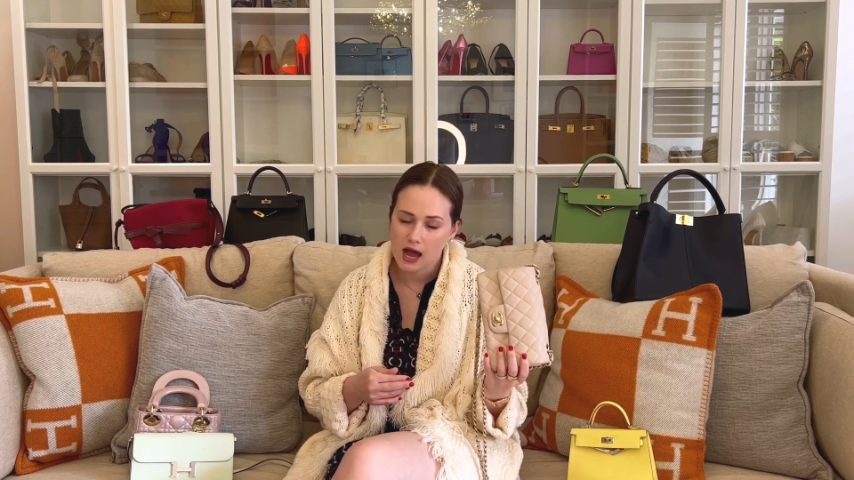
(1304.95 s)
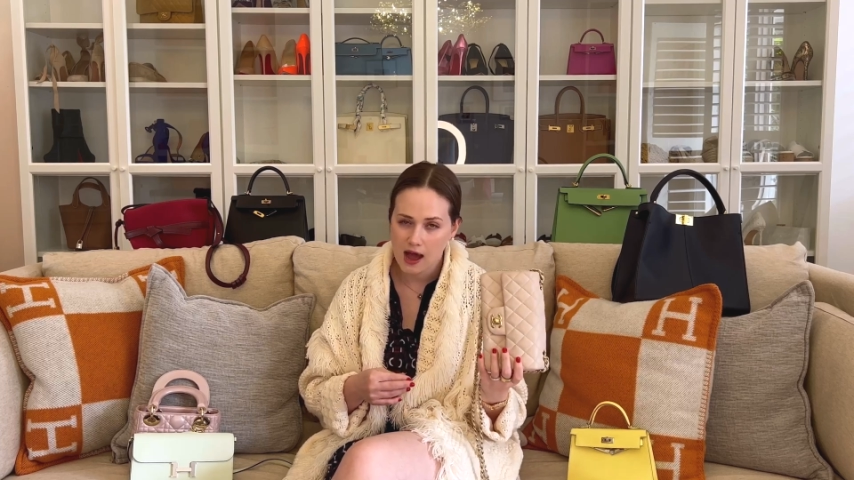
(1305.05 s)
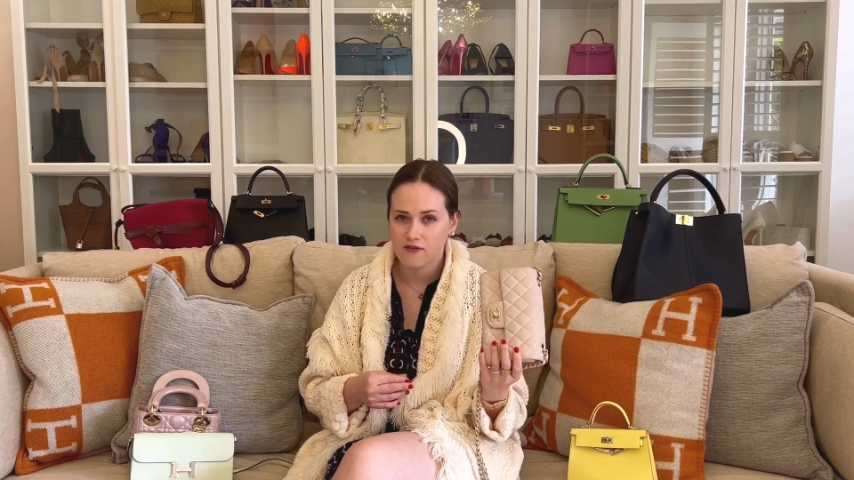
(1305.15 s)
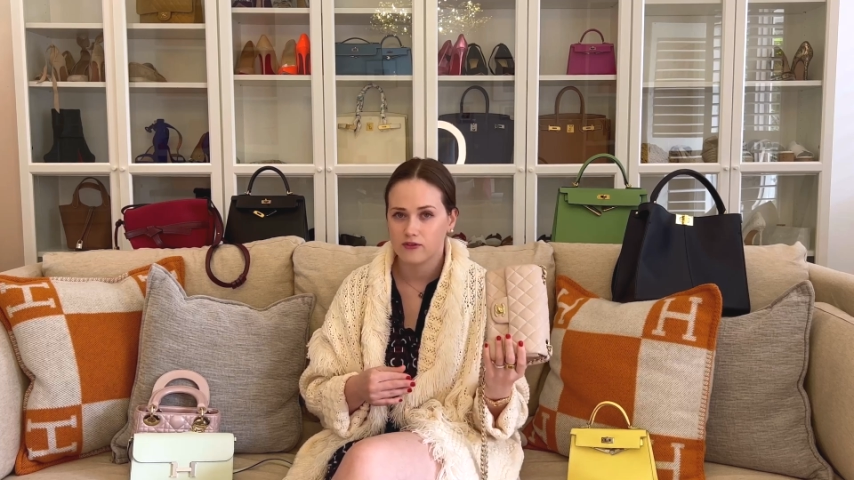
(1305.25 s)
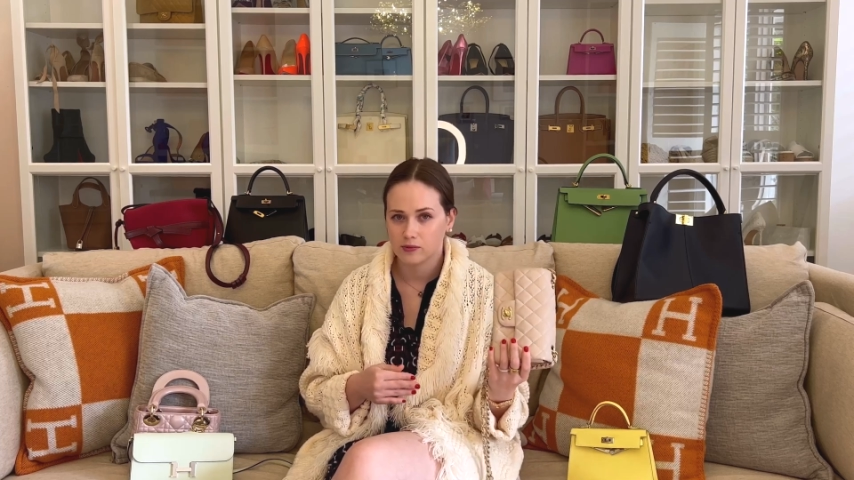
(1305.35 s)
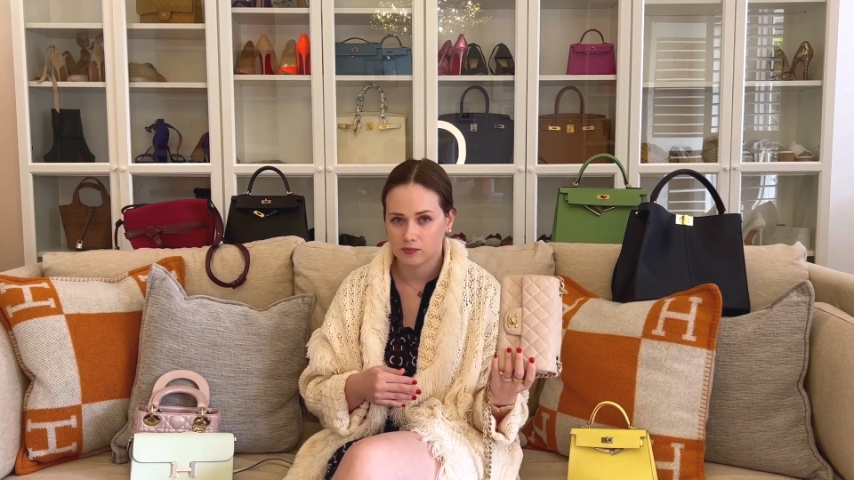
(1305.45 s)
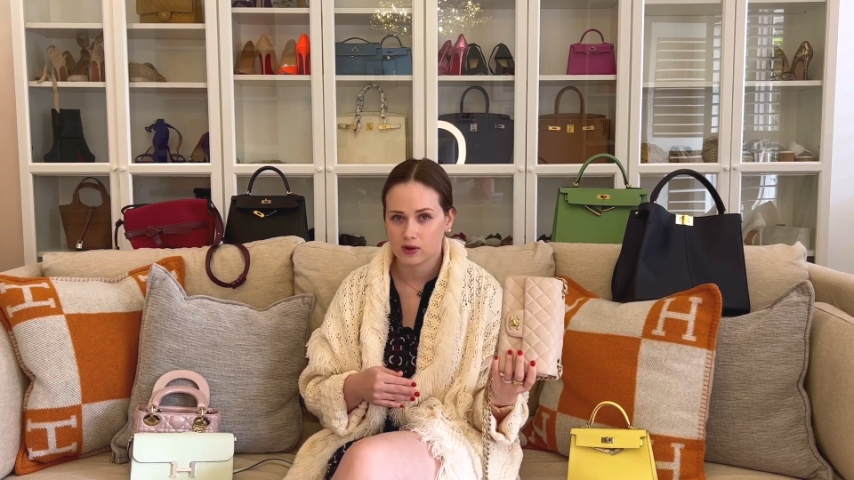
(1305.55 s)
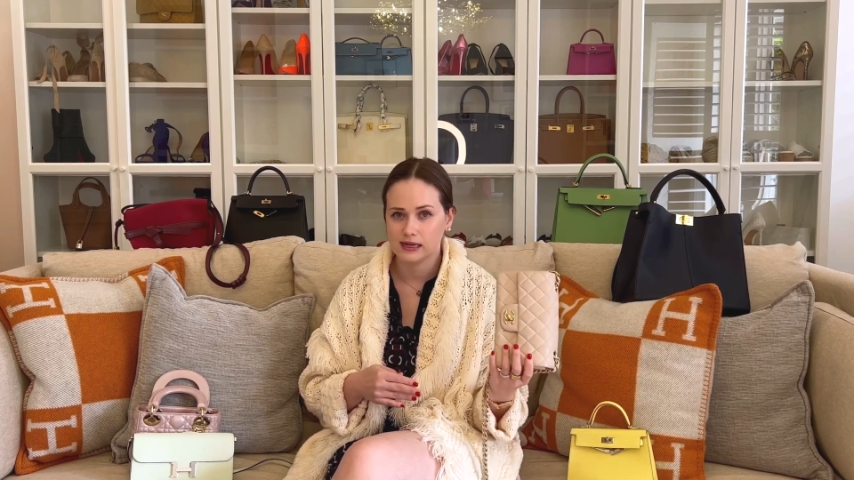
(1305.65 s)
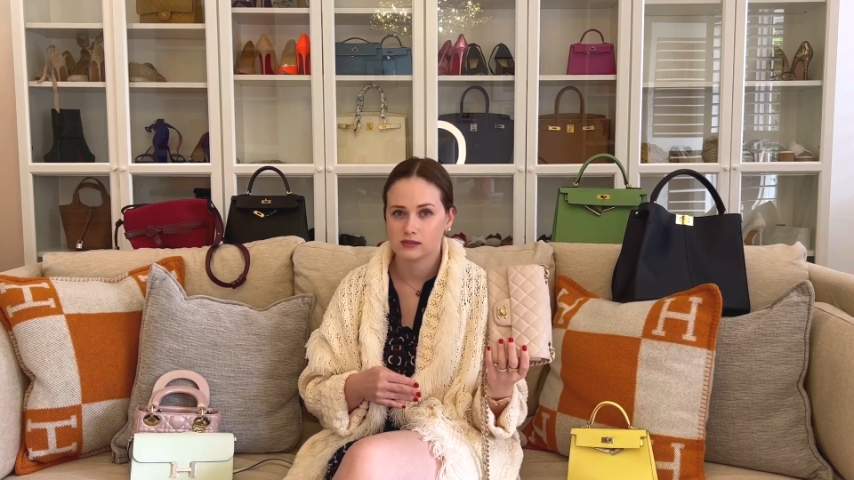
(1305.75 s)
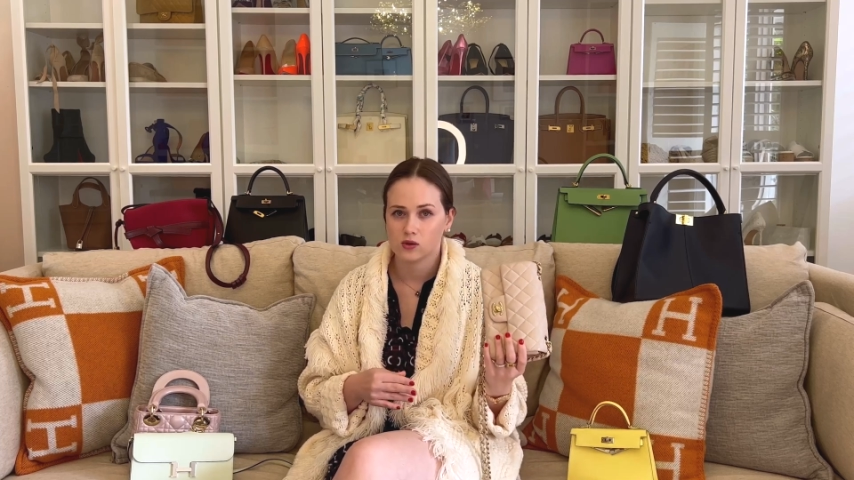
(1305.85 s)
half of the
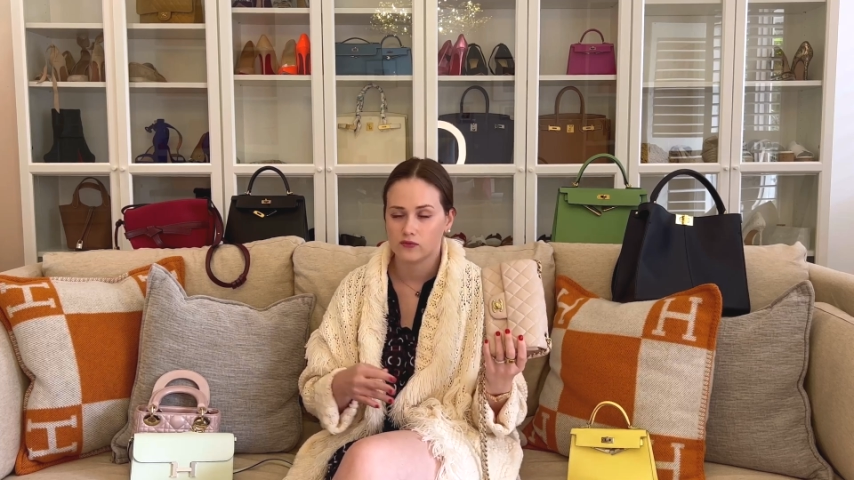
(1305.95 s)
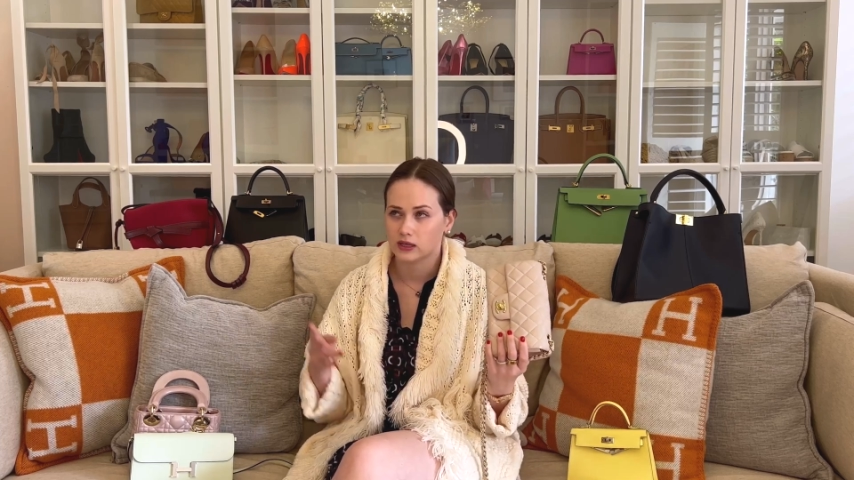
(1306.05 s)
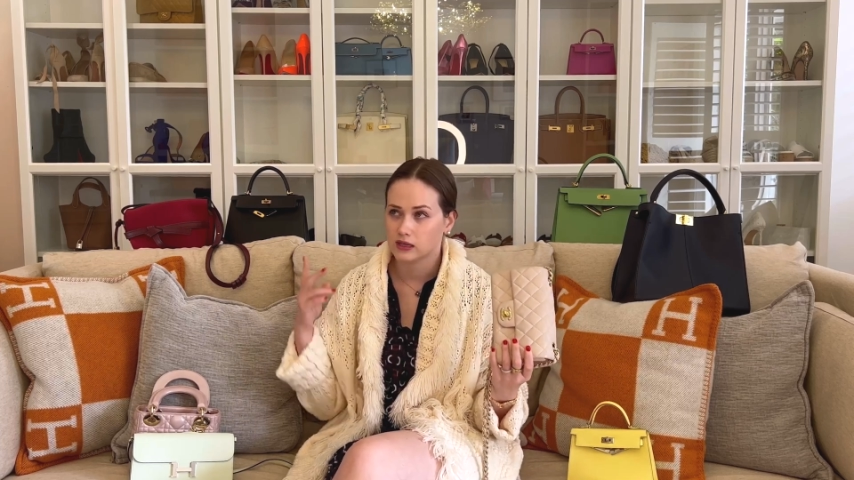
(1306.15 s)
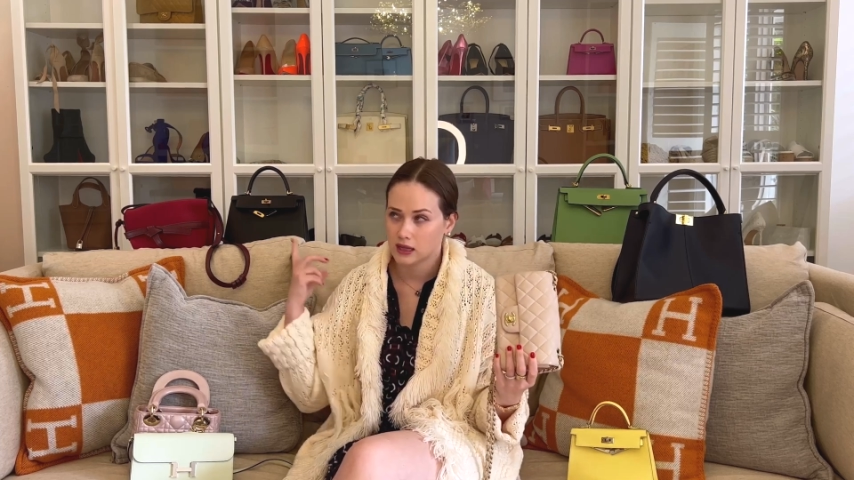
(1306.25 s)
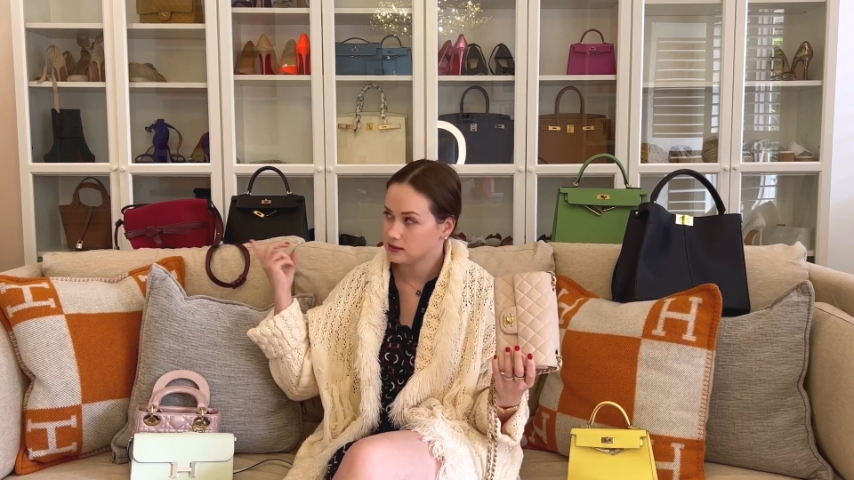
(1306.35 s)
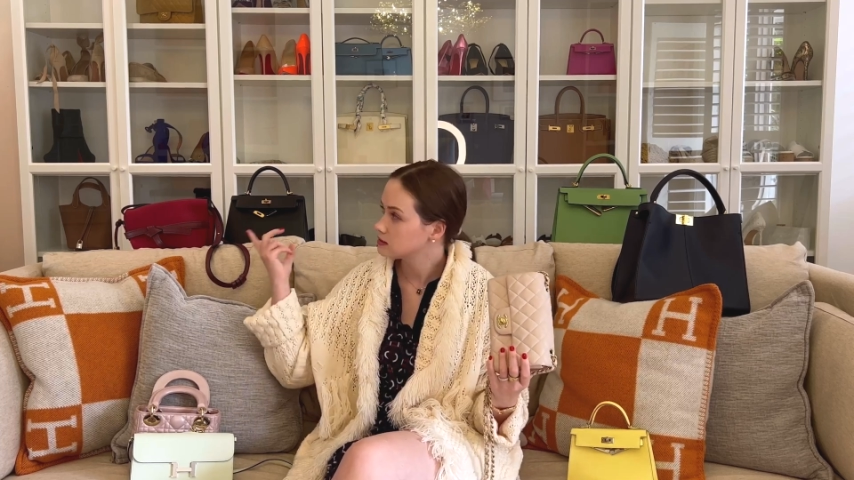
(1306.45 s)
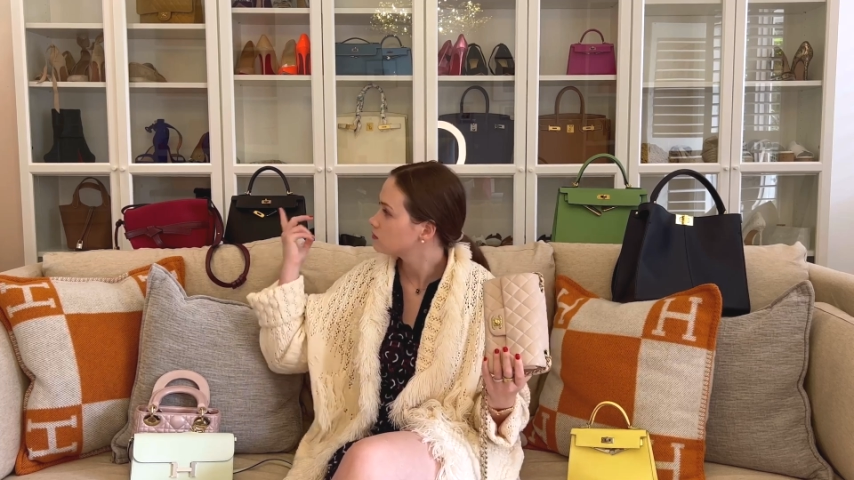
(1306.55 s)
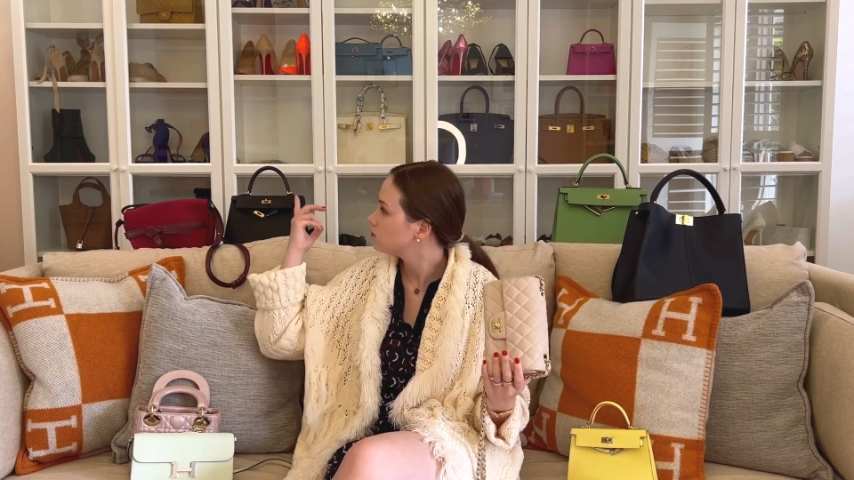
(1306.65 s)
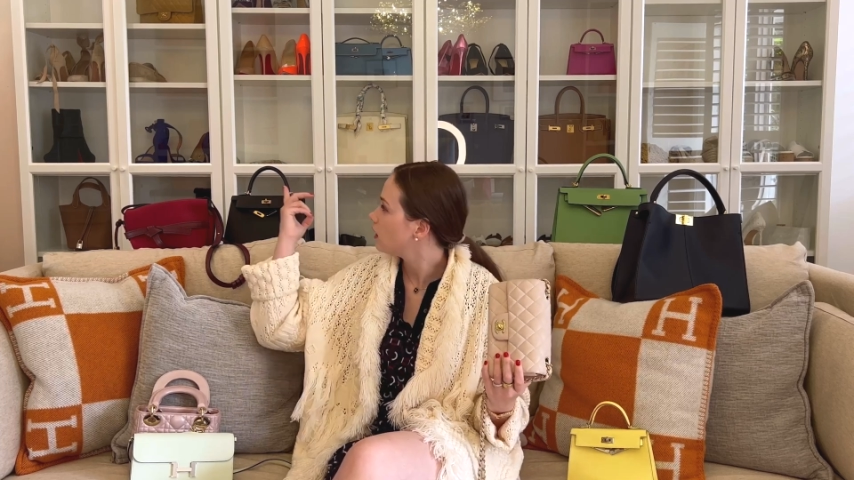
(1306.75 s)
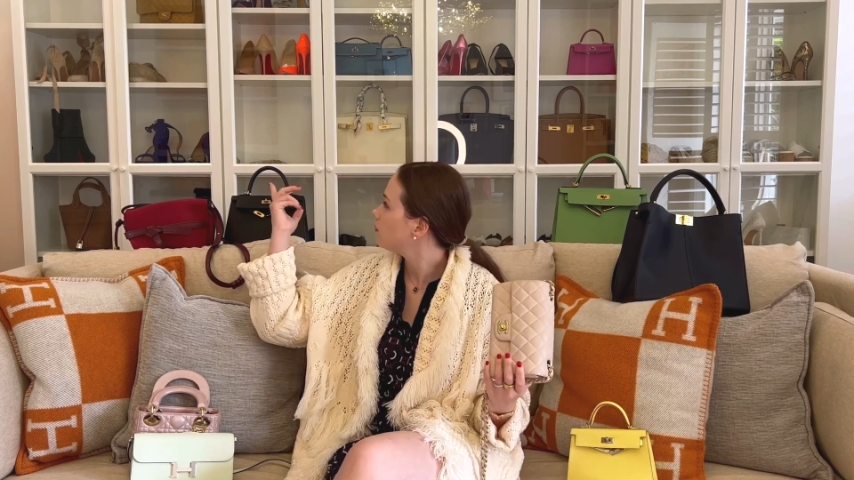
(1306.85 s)
price of the classic
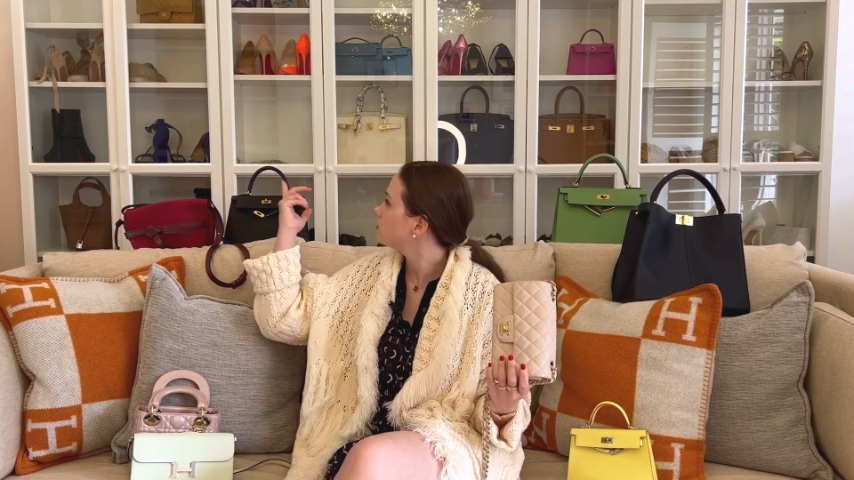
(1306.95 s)
flap,